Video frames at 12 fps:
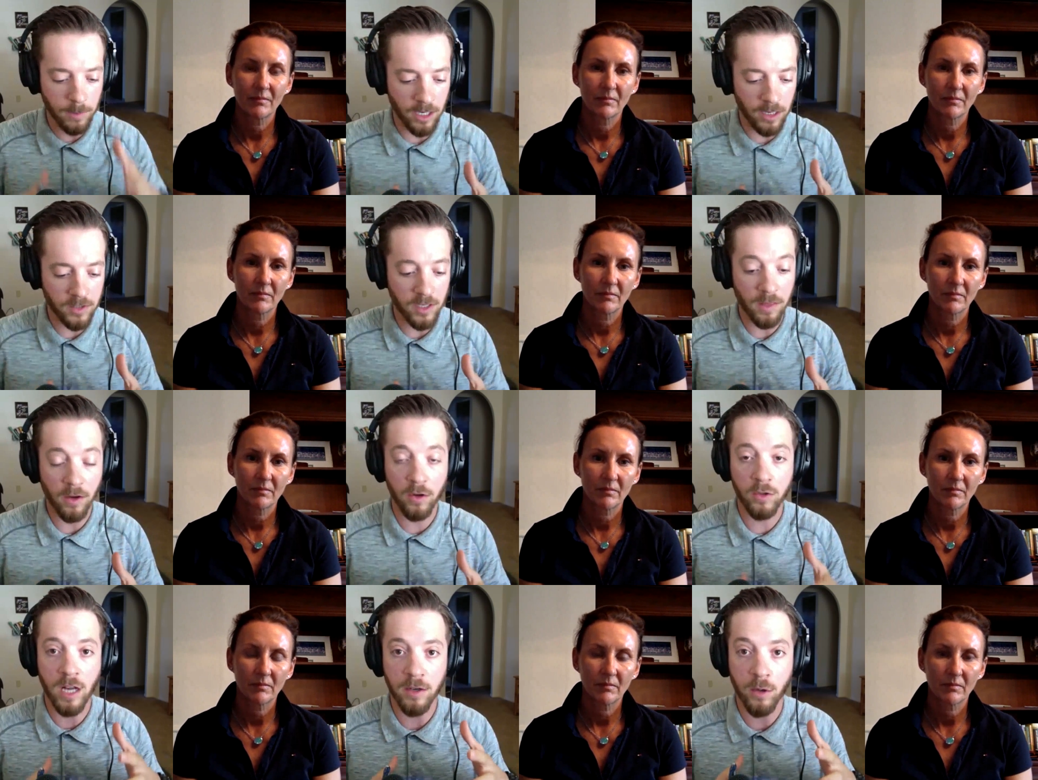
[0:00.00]
Speaker 1: someone else on there
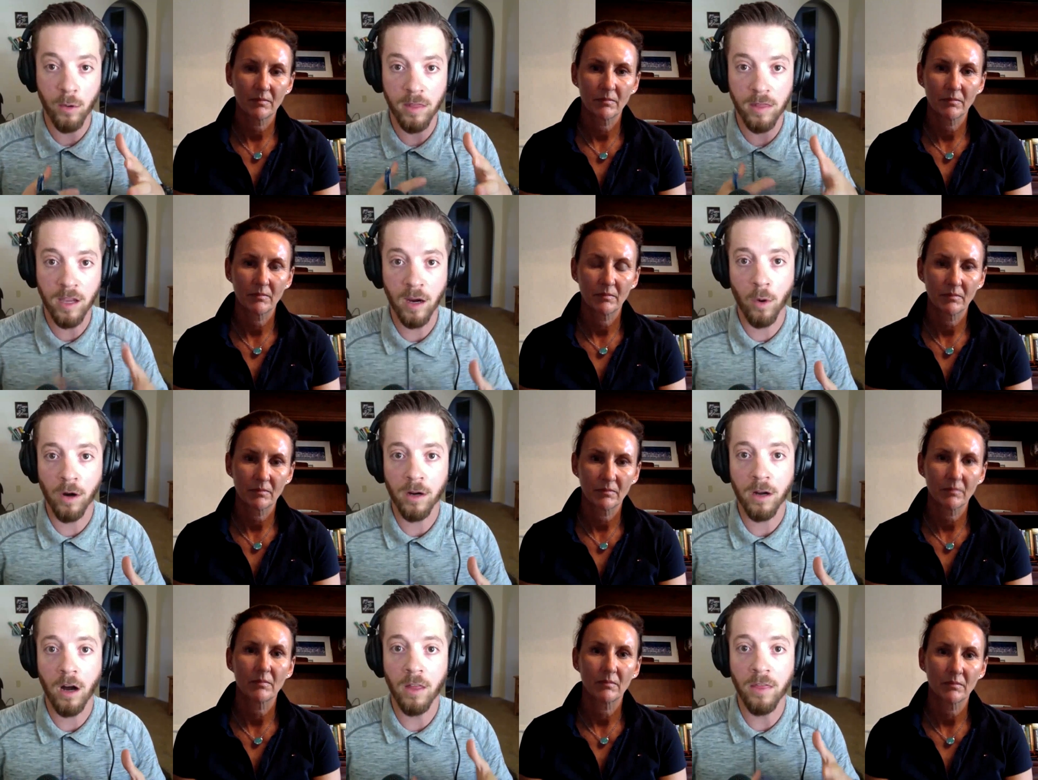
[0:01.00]
who's not doing their work
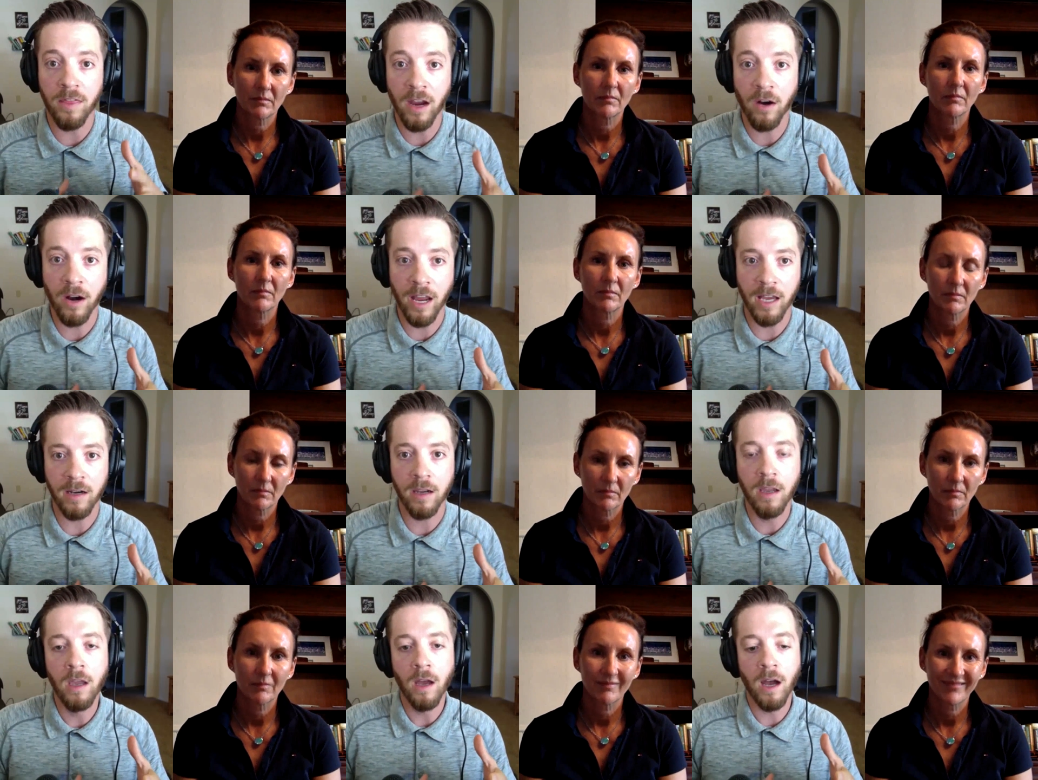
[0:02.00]
on their end
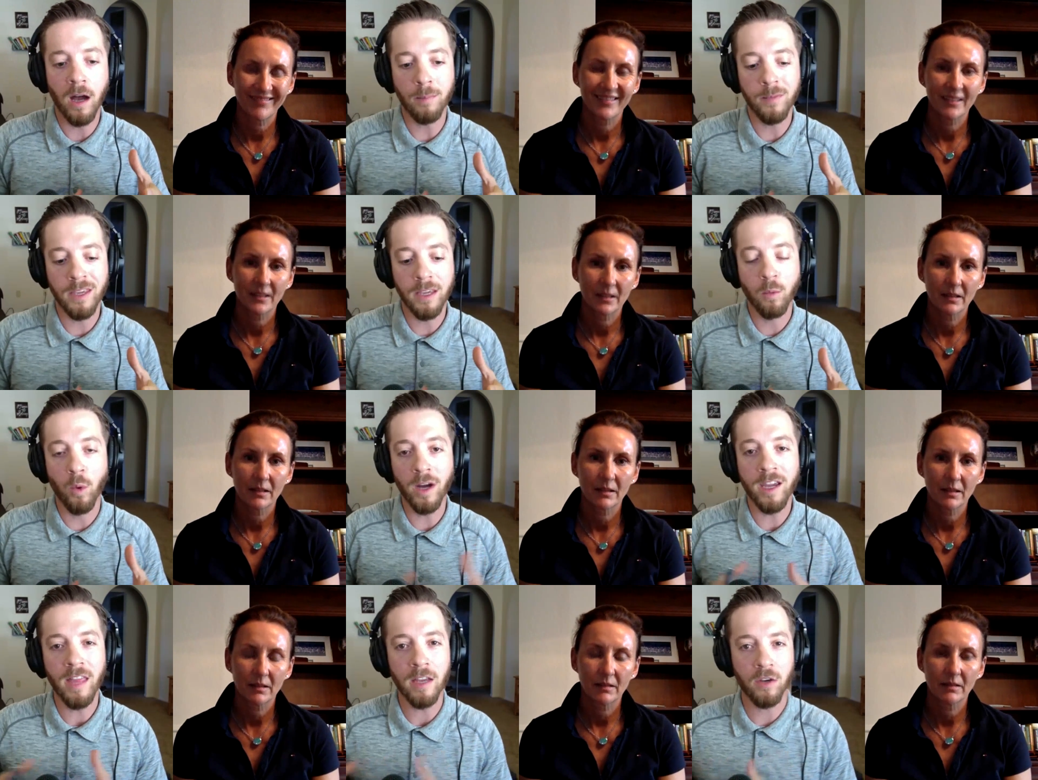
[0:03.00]
um, what can
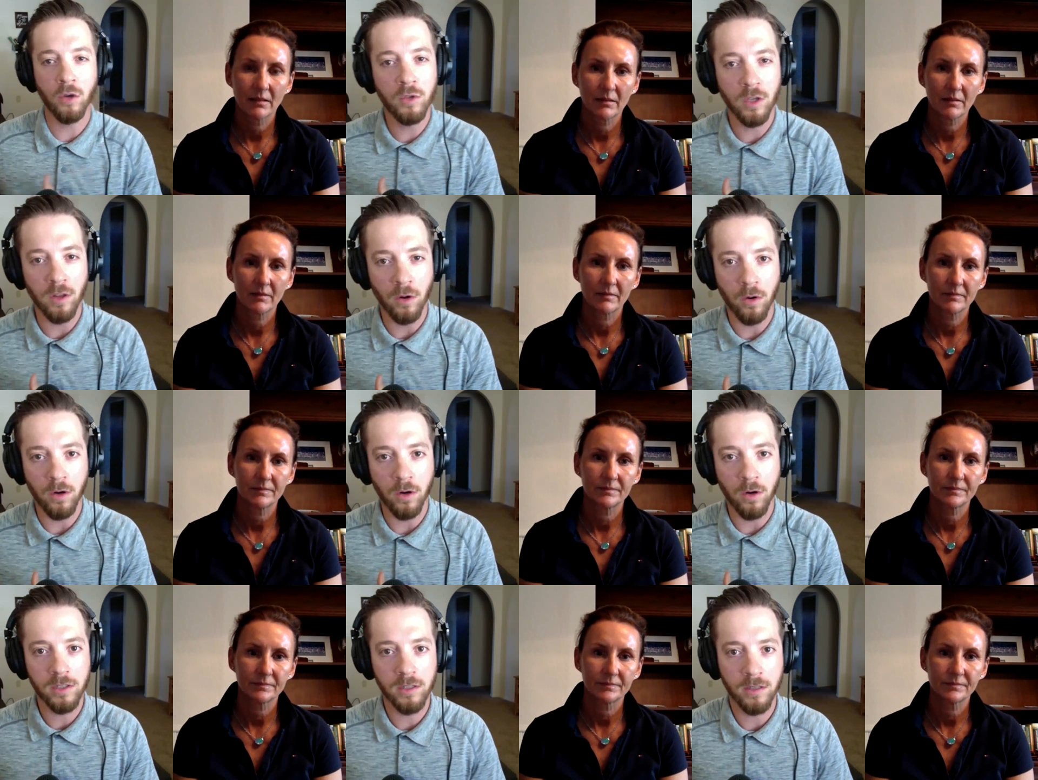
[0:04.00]
that do to the
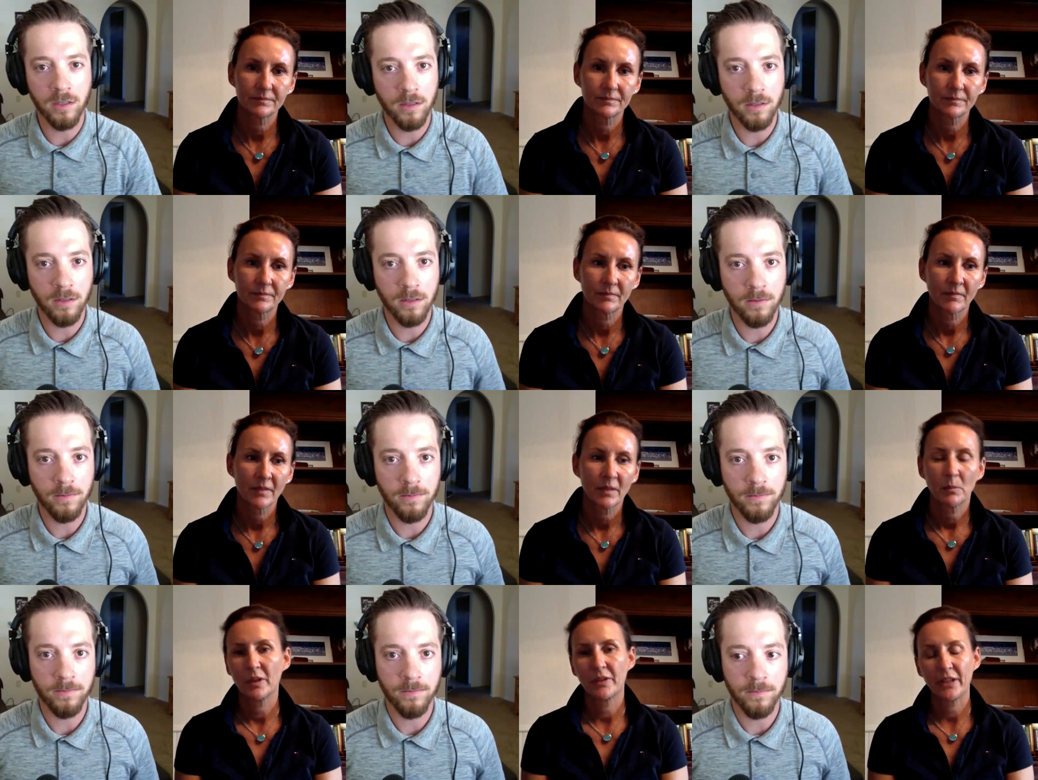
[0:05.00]
horse
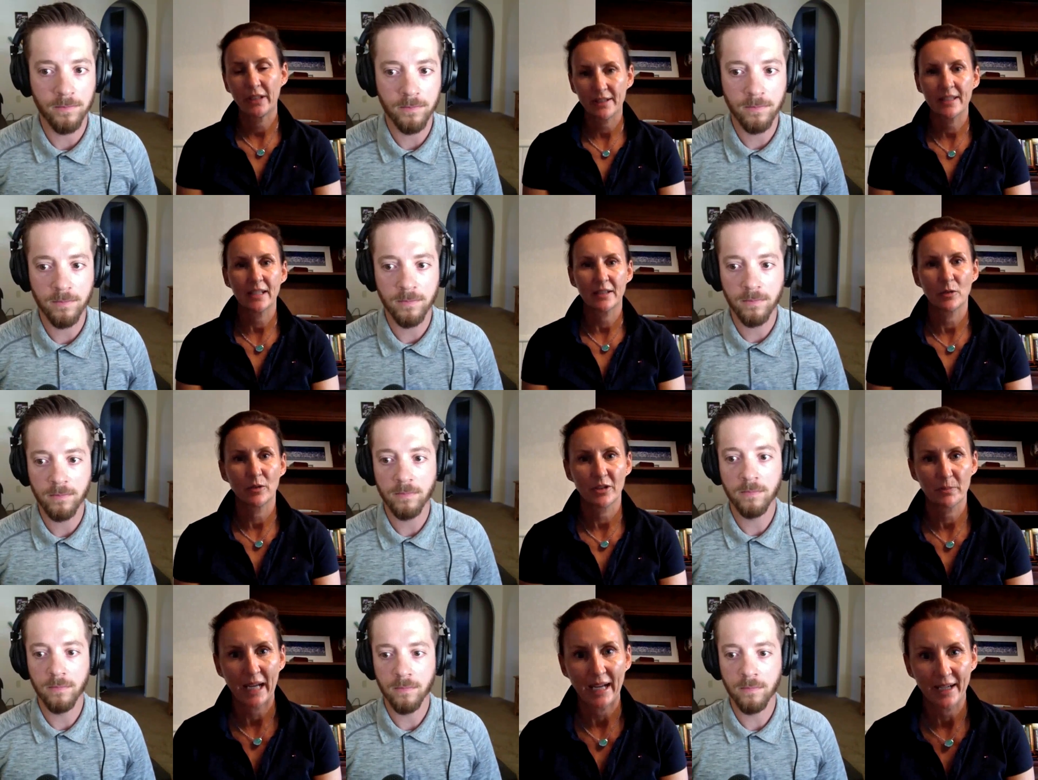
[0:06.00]
Speaker 2: well that'll set the horse
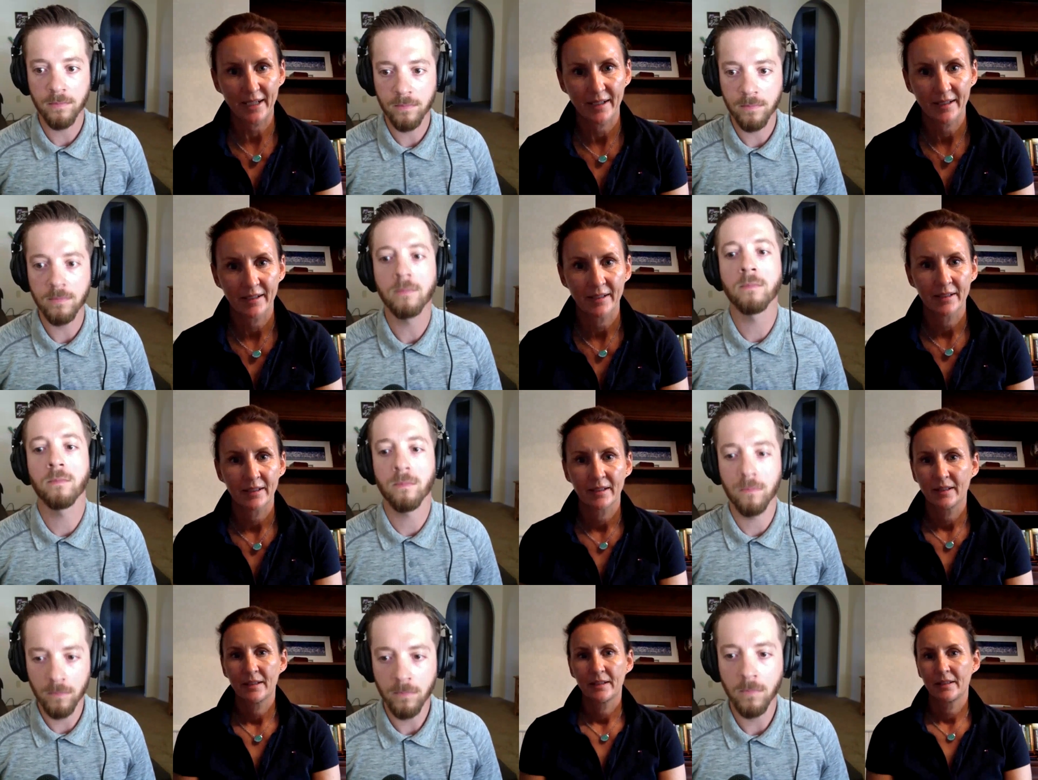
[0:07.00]
back
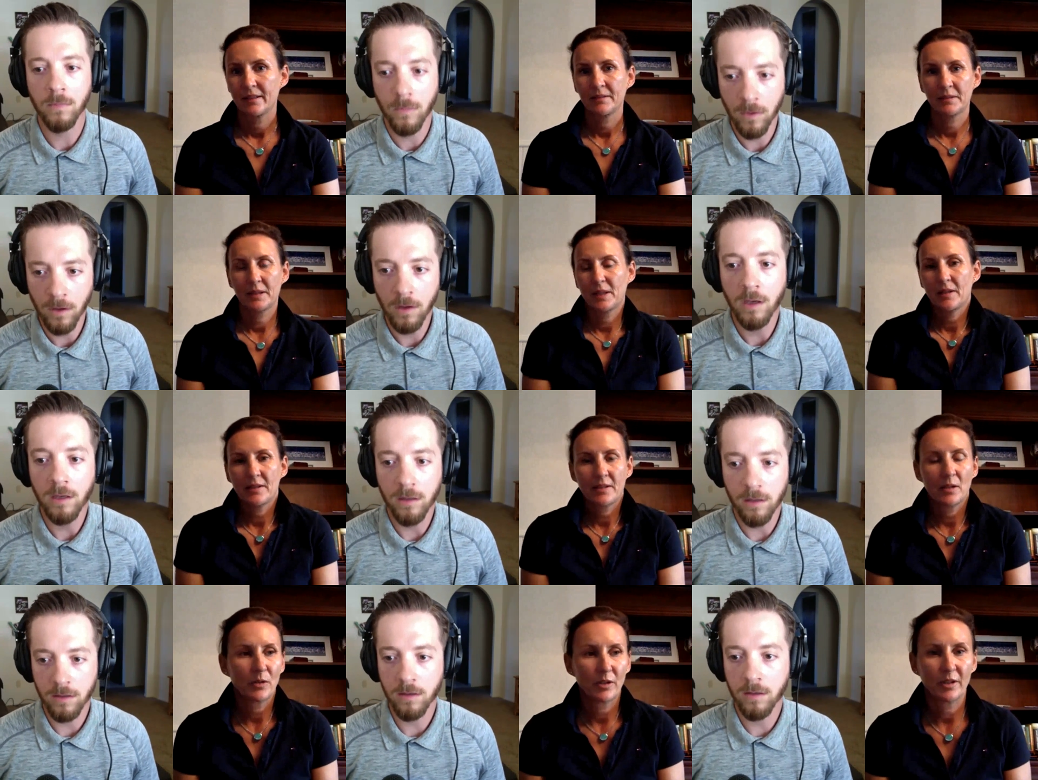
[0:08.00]
because the
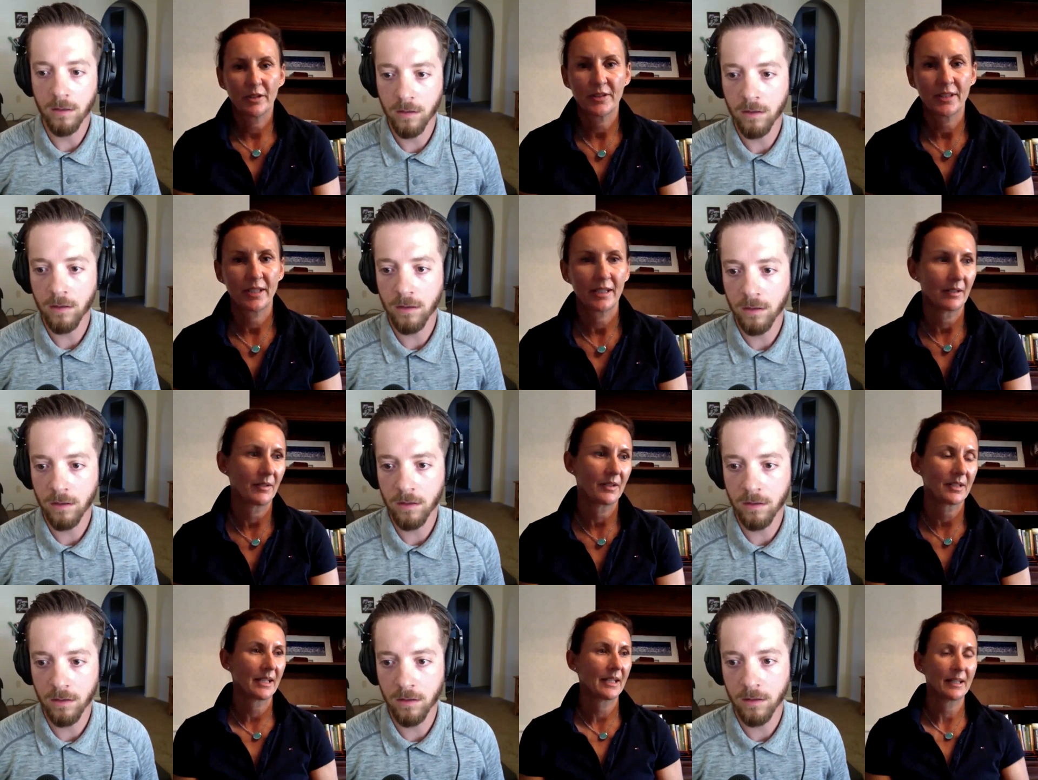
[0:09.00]
horse you know
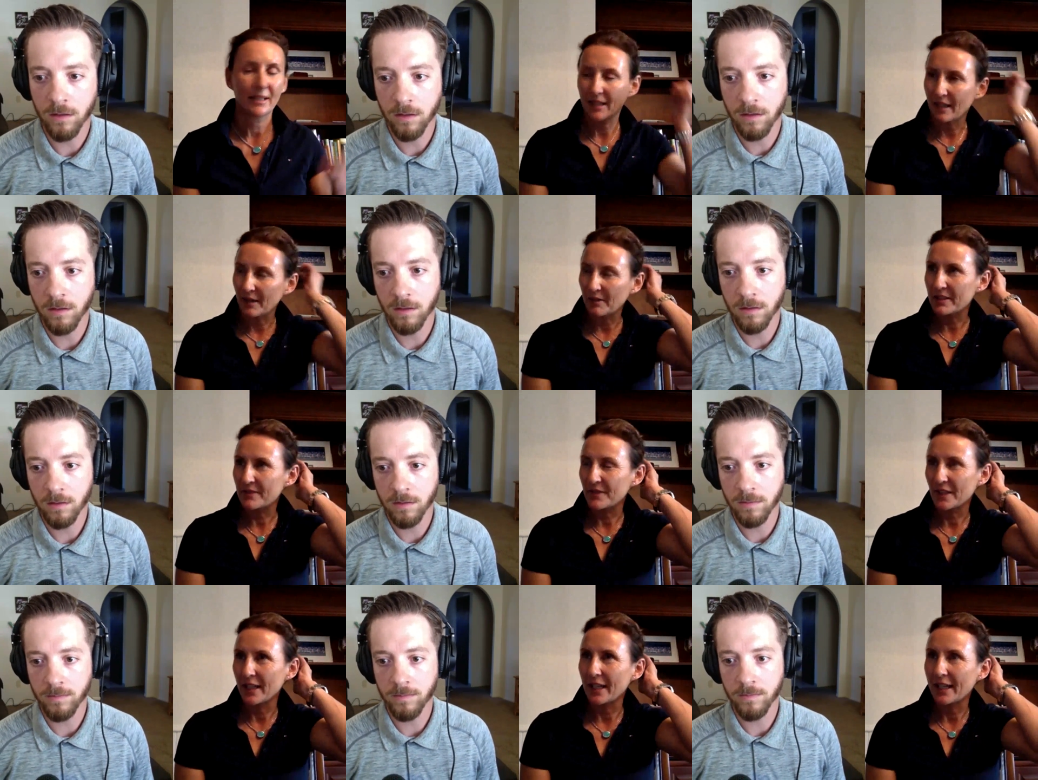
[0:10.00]
it's like i always
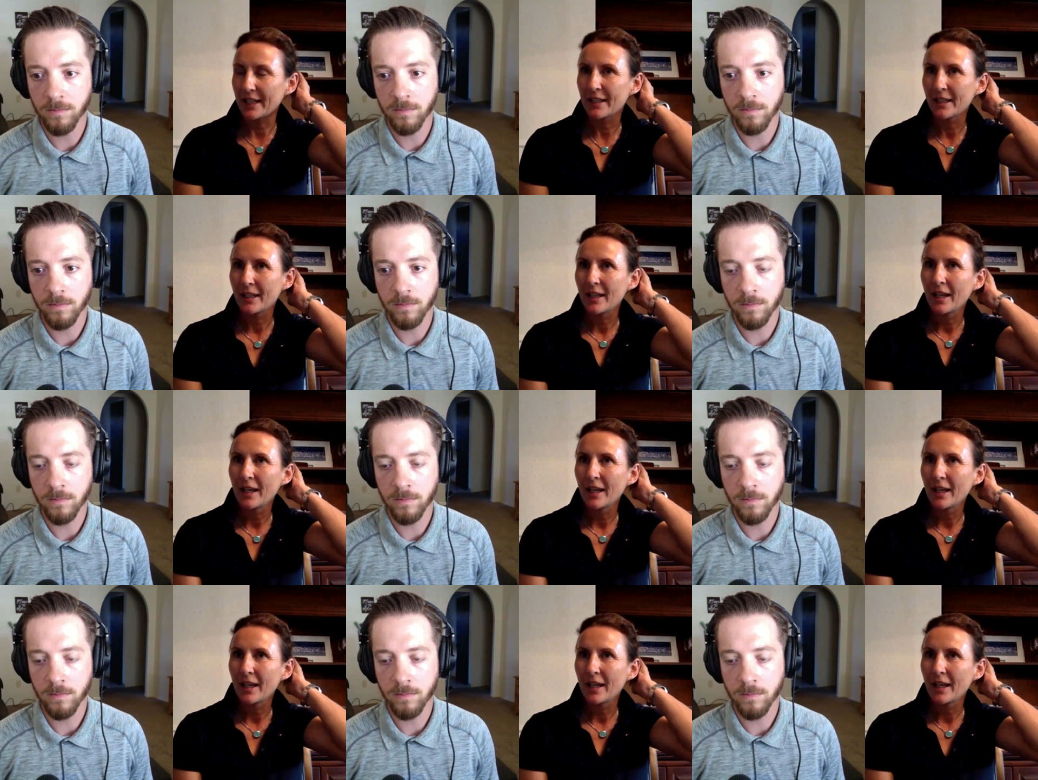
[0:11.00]
feel like